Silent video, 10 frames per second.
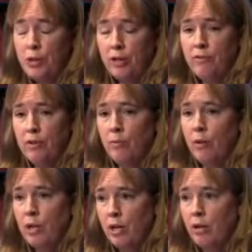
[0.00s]
shift, and
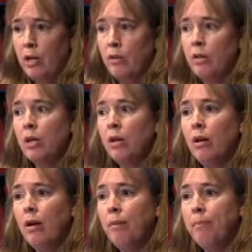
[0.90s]
we're hearing that
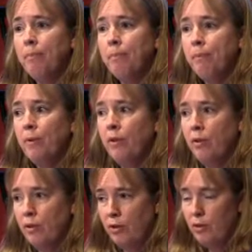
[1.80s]

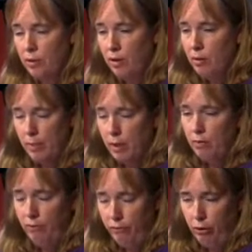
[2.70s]
there's going to
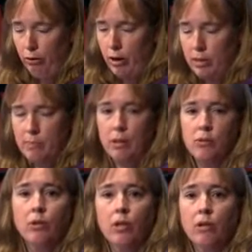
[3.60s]
be further
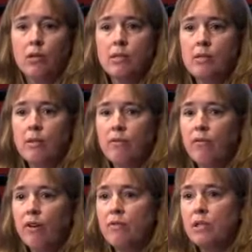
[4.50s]
exponential increases of
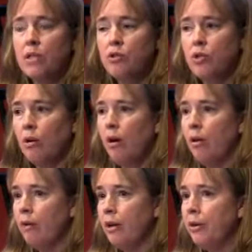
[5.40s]
detention in
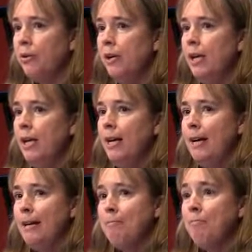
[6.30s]
Colorado.
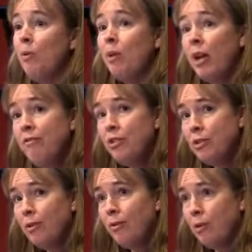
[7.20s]
But when I first
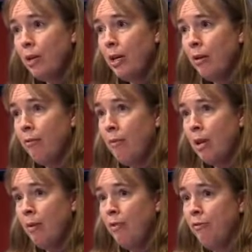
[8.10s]
started working at
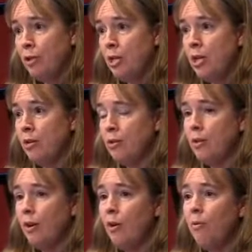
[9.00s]
Remain about 14 years
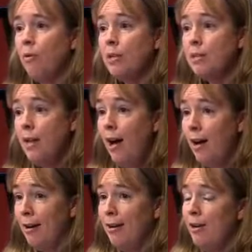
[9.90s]
ago, what we
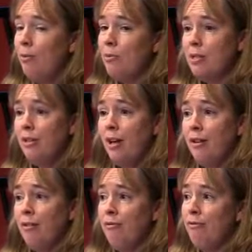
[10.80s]
saw was a lot
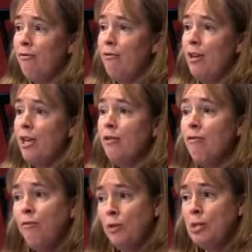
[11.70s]
of
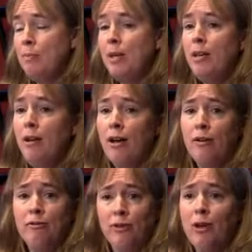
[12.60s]
enforcement
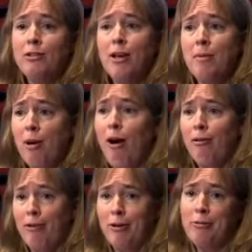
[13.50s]
of longtime
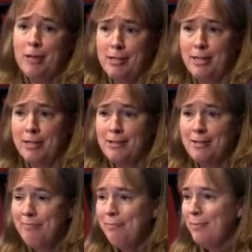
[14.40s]
Colorado residents.